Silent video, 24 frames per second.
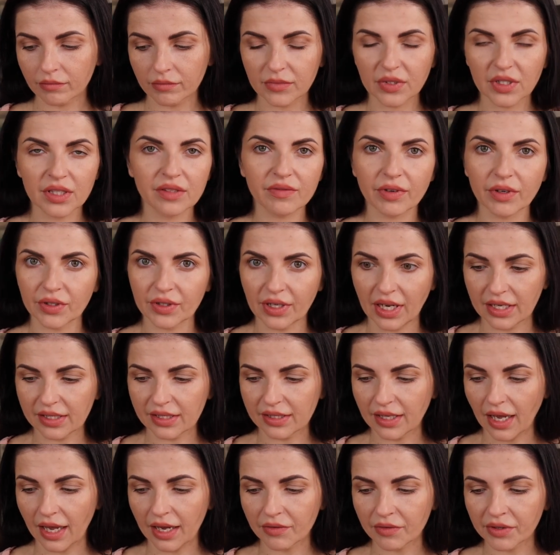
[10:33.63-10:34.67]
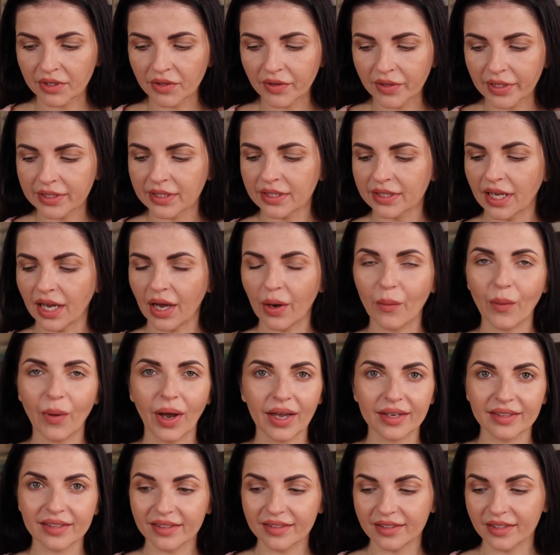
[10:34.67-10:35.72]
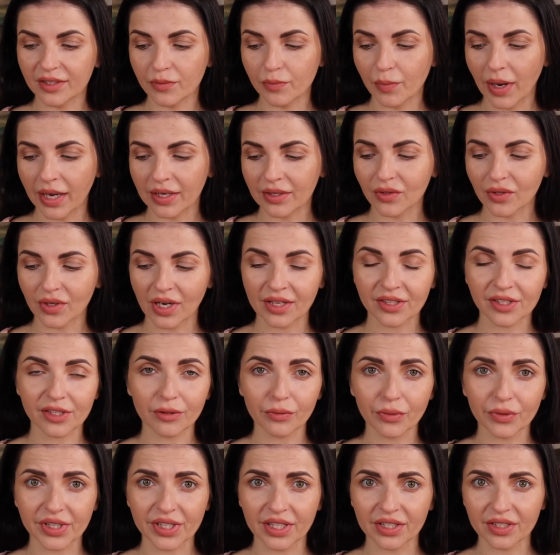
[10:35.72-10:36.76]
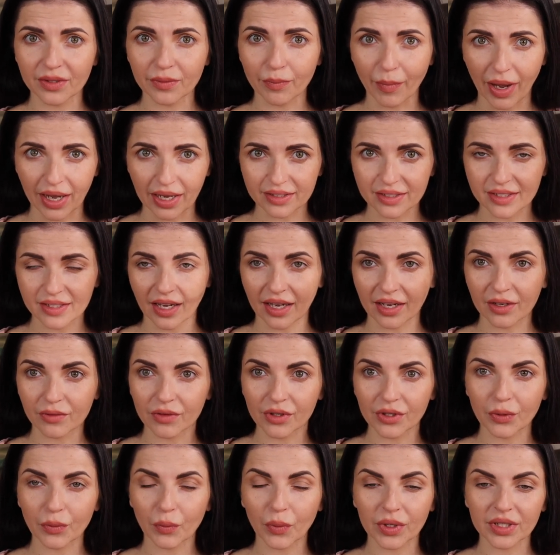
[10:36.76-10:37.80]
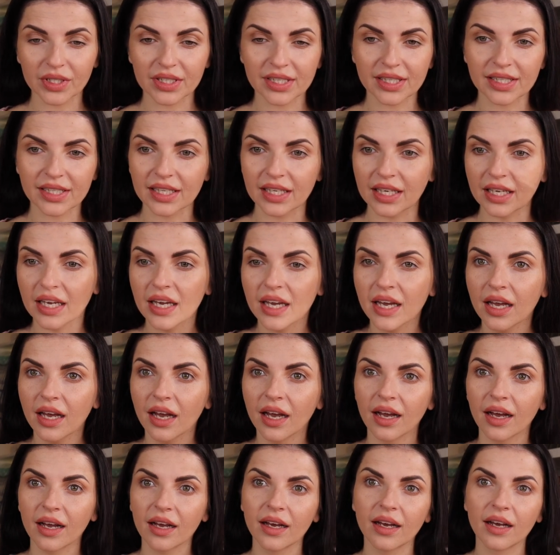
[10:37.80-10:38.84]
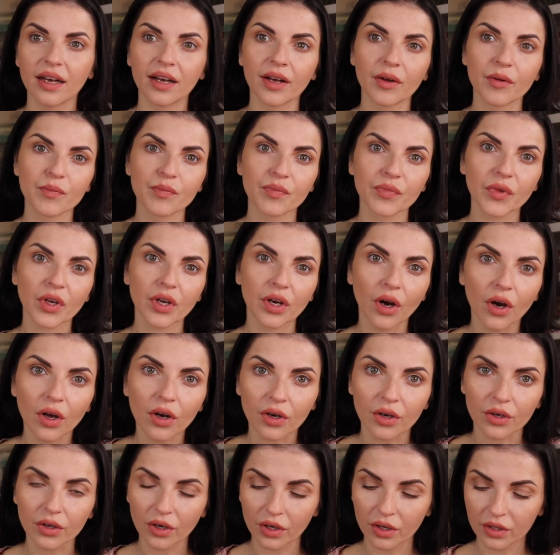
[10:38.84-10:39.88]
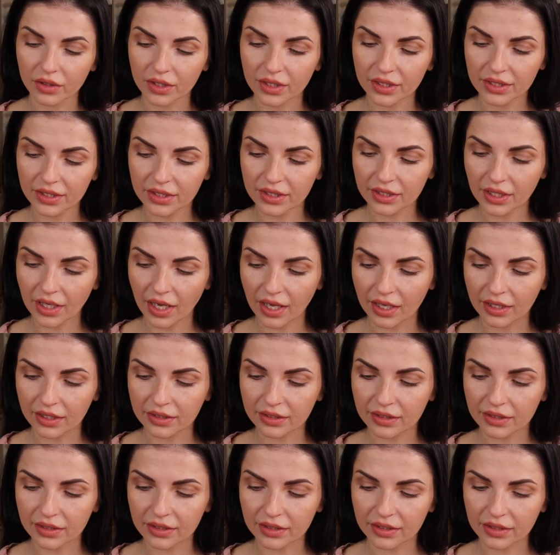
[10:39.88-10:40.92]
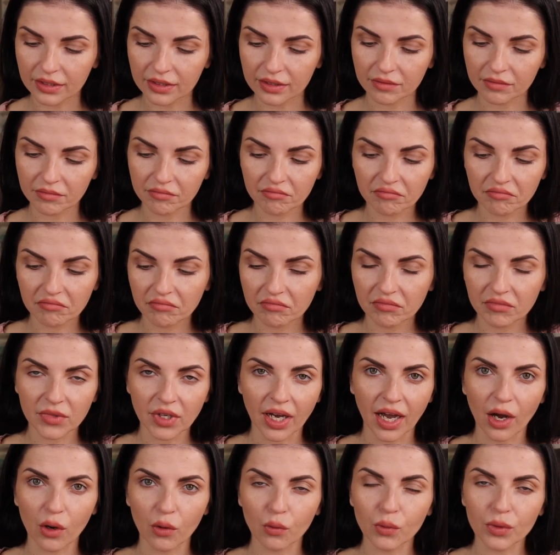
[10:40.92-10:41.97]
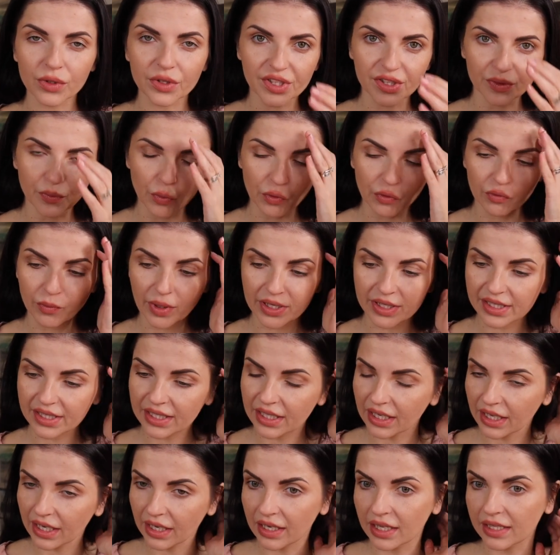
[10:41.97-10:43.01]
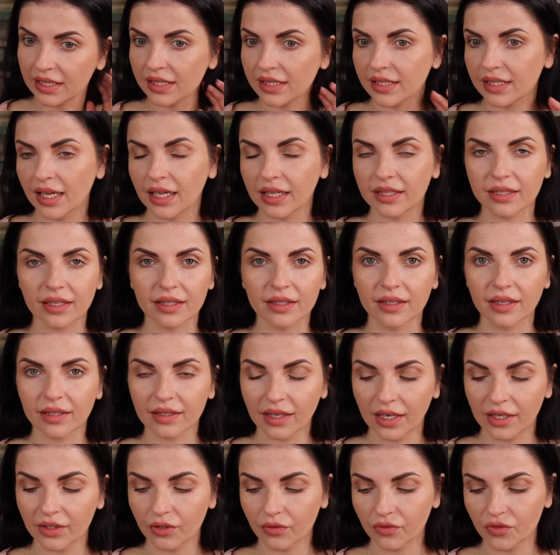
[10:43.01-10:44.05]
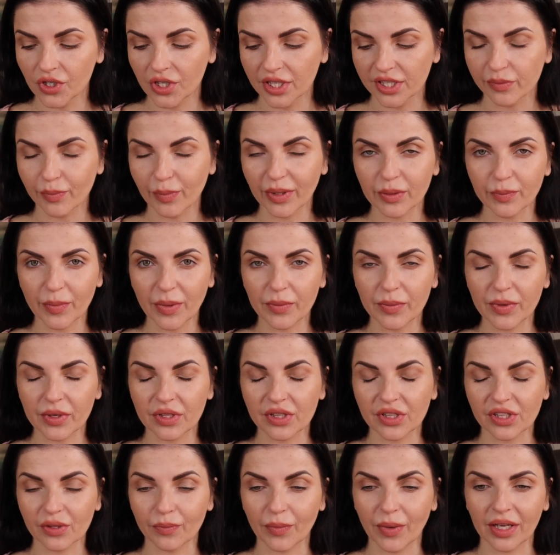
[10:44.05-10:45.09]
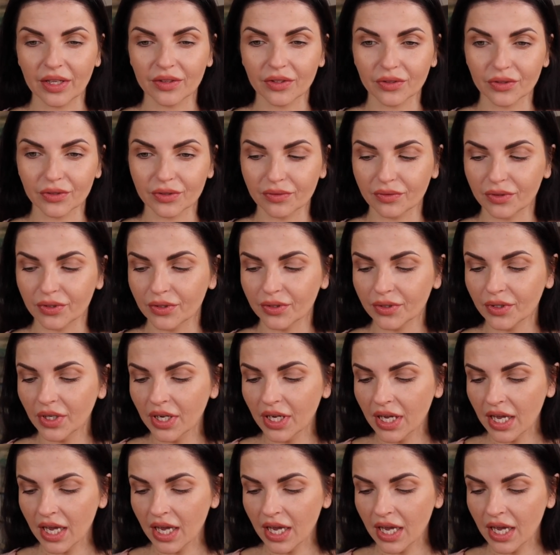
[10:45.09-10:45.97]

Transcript: It's very nice. I regret now I didn't buy translucent matte. I really want to see color on it, and how will smooth my skin and set and that kind of jazz, but maybe in some other review.